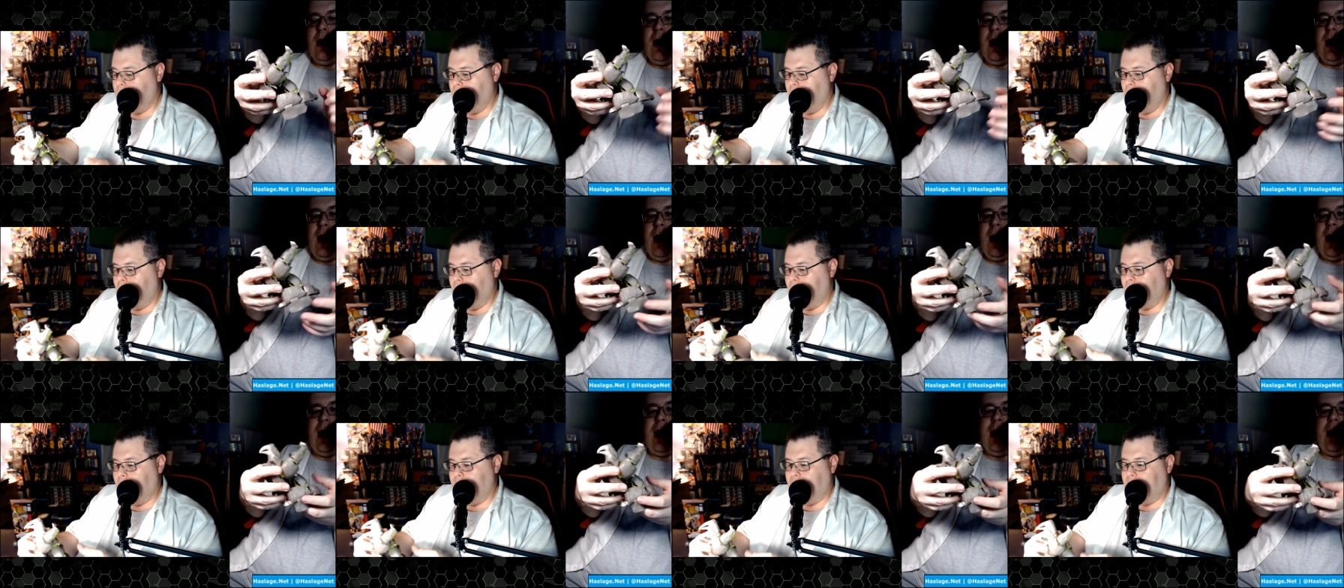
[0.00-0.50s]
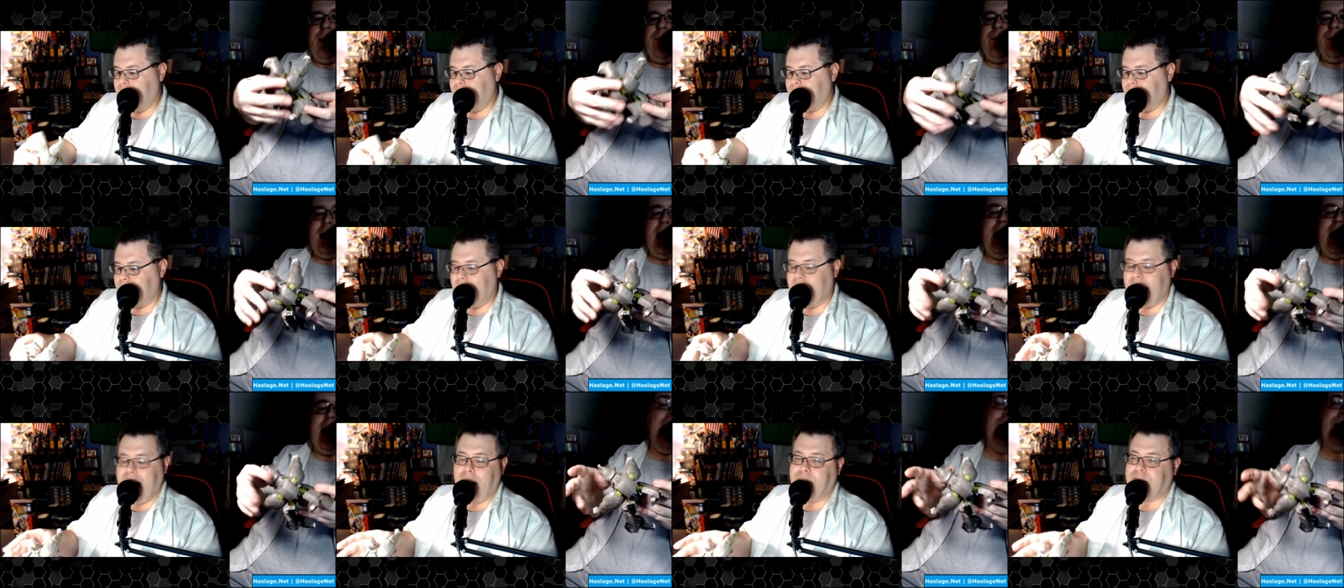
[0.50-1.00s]

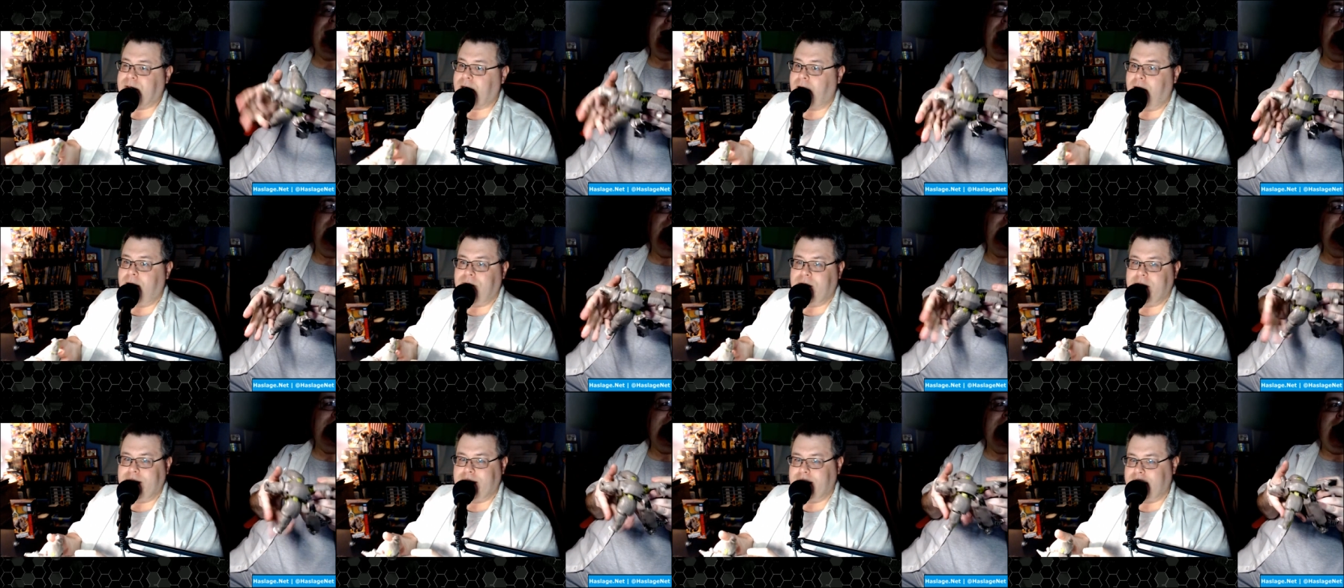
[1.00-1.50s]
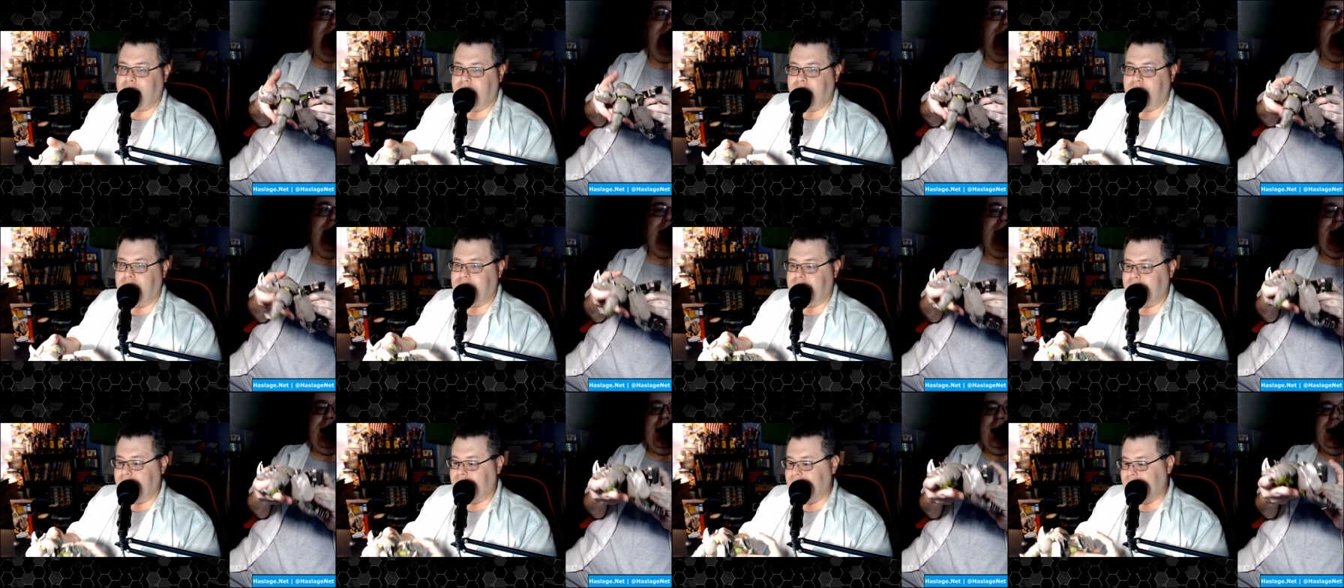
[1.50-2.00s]
And I'm sorry if this is
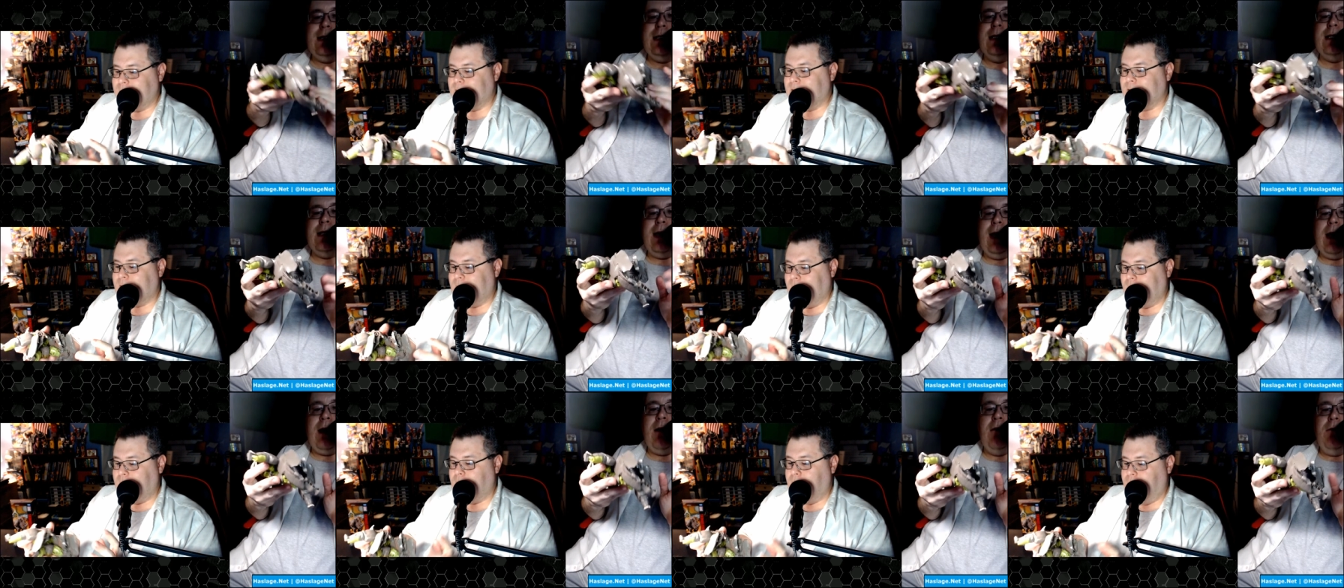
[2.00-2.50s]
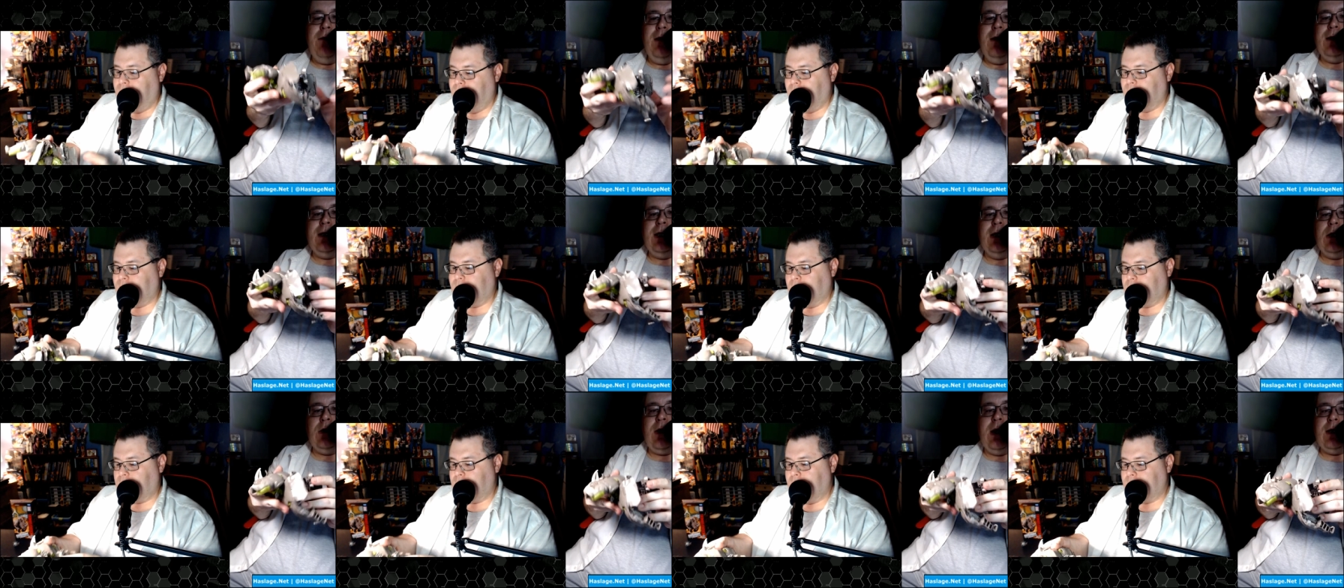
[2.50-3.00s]
confusing. This is a
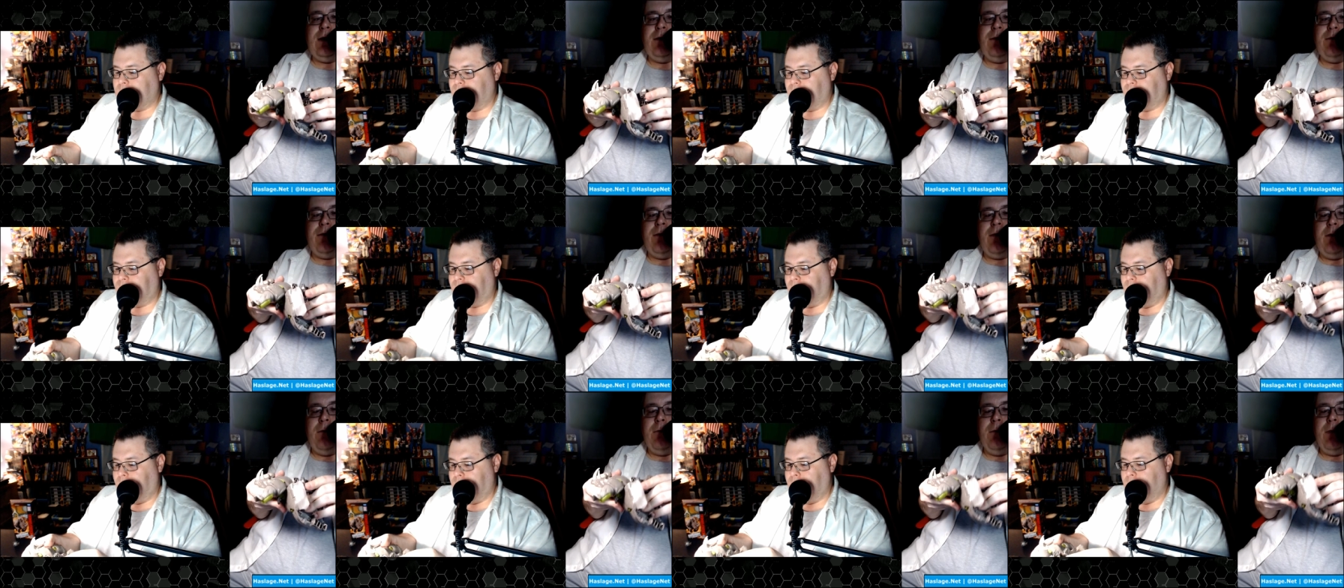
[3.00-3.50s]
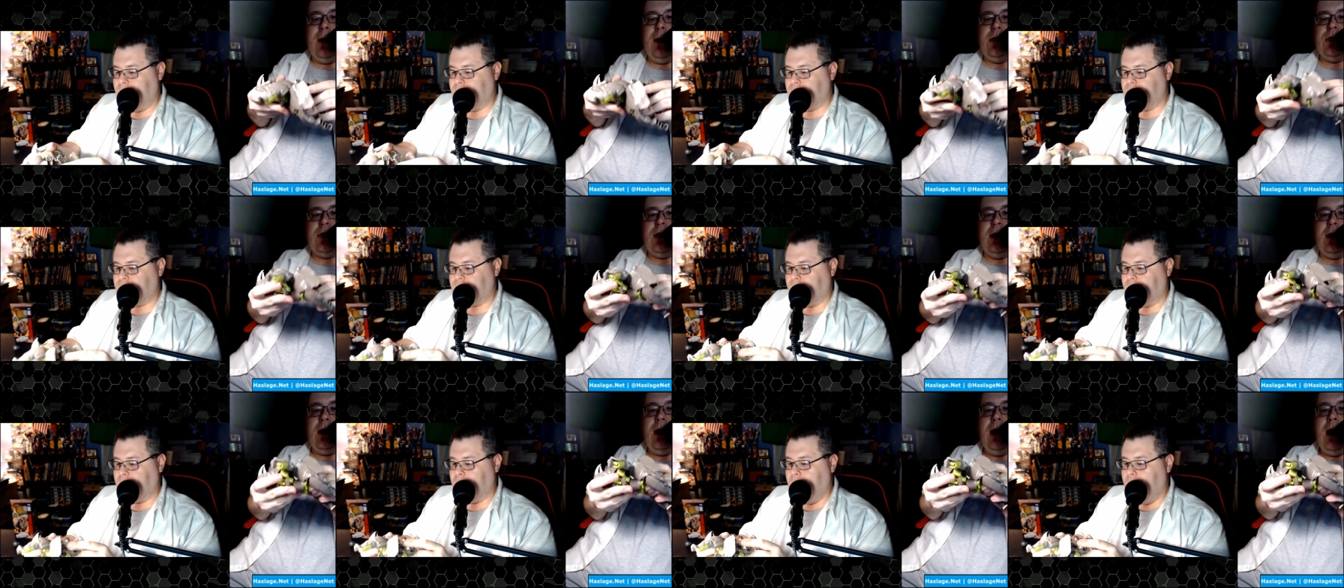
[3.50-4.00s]
confusing
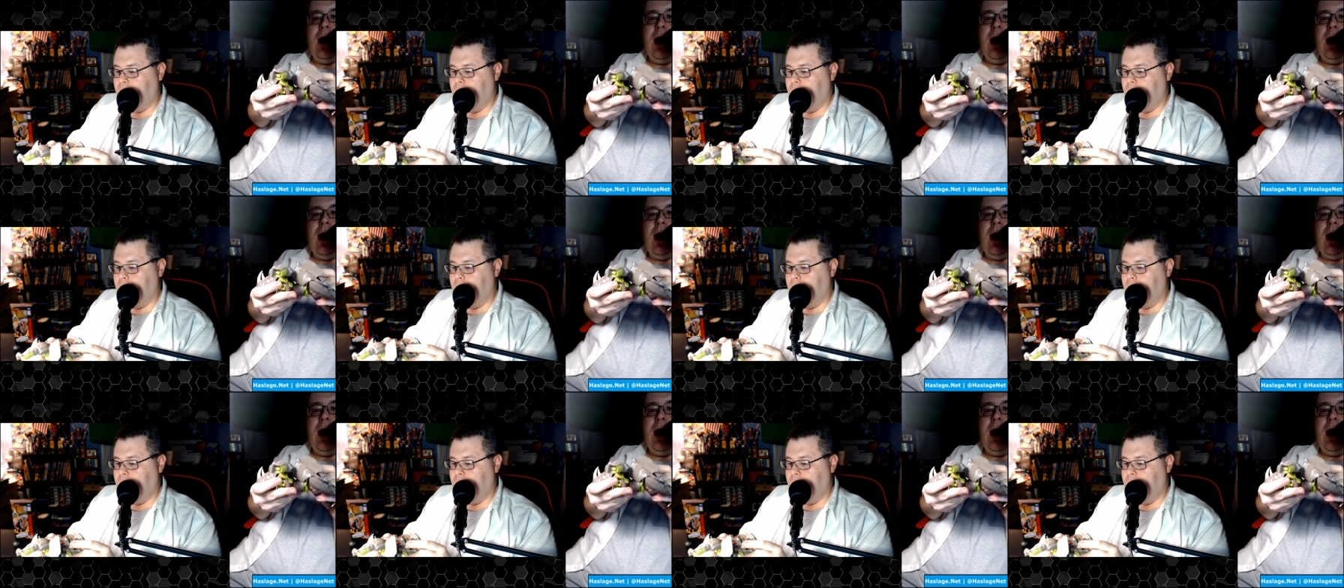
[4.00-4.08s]
transformation.